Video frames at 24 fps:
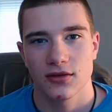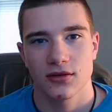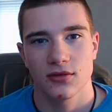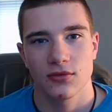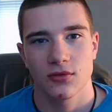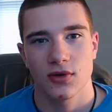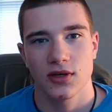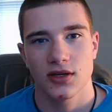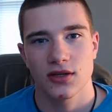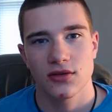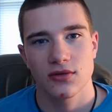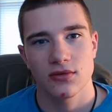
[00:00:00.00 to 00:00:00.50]

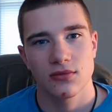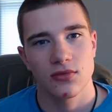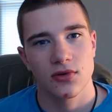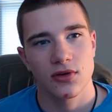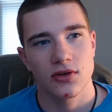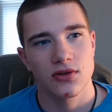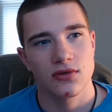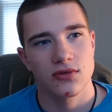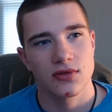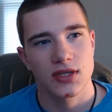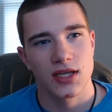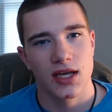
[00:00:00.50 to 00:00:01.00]

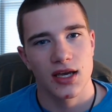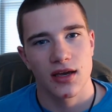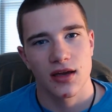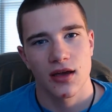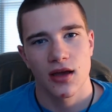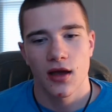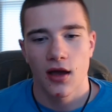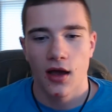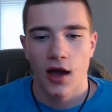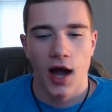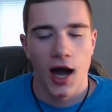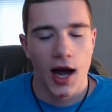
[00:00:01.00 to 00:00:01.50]
When you say,
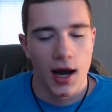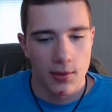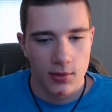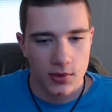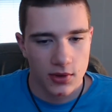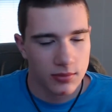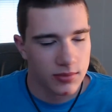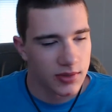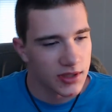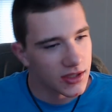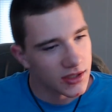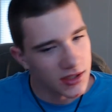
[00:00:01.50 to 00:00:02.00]
I'm going
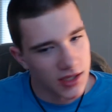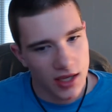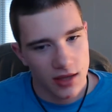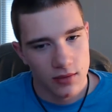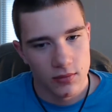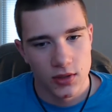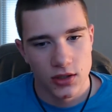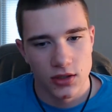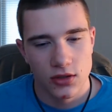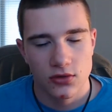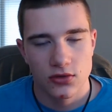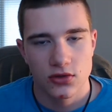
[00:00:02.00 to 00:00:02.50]
to be a
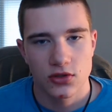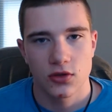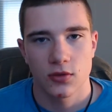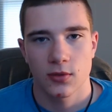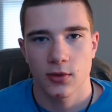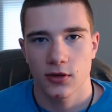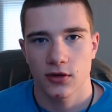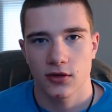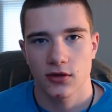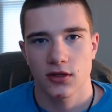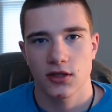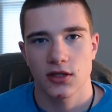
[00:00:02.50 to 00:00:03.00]
gaming
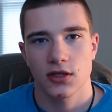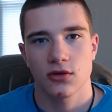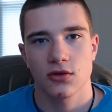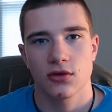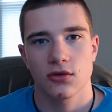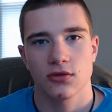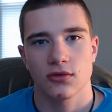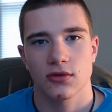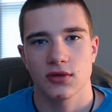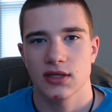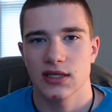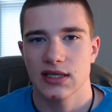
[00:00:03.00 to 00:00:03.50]
YouTuber, you
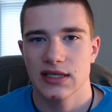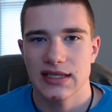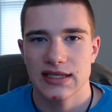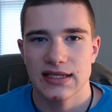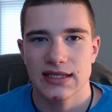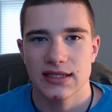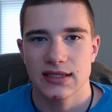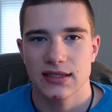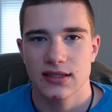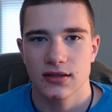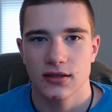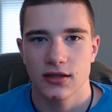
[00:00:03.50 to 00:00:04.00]
don't
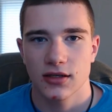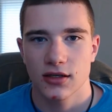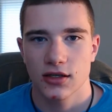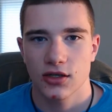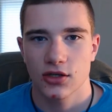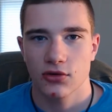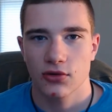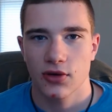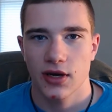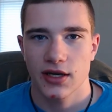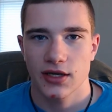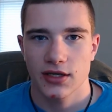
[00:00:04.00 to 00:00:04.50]
need a
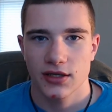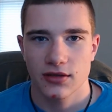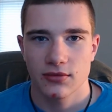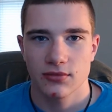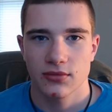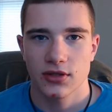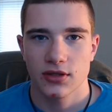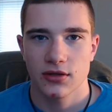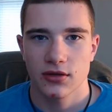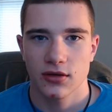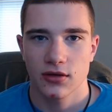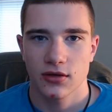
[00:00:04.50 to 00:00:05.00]
great
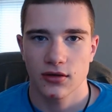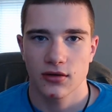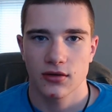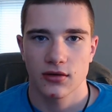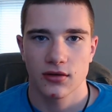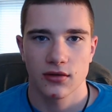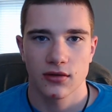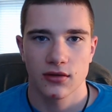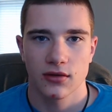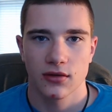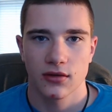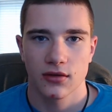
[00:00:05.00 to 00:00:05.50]
computer.
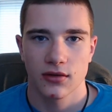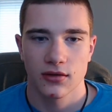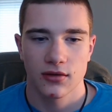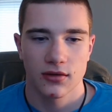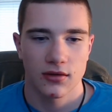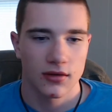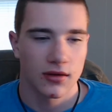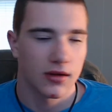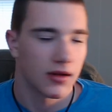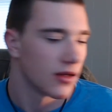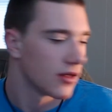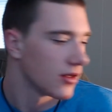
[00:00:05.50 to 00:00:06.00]

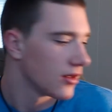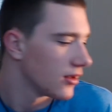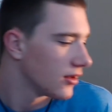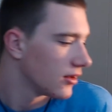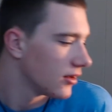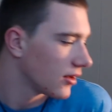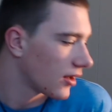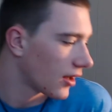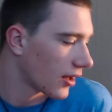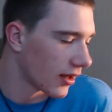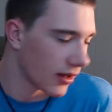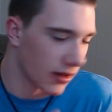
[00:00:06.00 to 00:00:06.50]

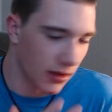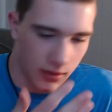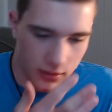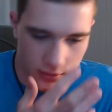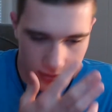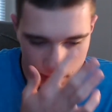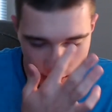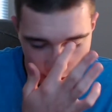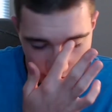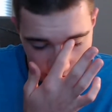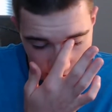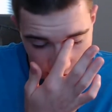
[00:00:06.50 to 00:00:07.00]

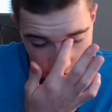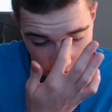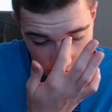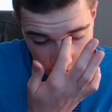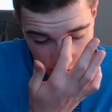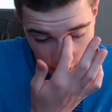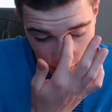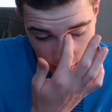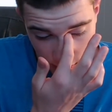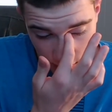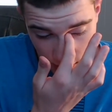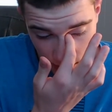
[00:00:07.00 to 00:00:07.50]
I'm
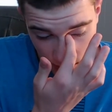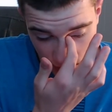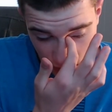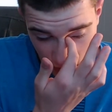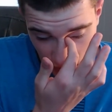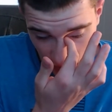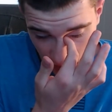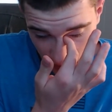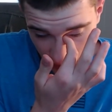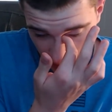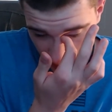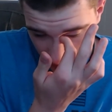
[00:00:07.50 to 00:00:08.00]
trying
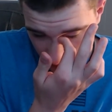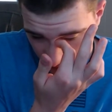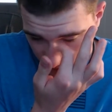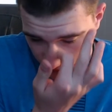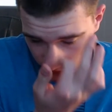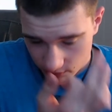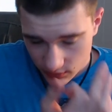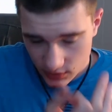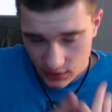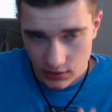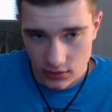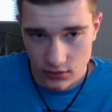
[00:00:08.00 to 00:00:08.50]
to think
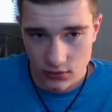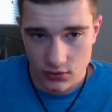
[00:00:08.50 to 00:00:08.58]
of big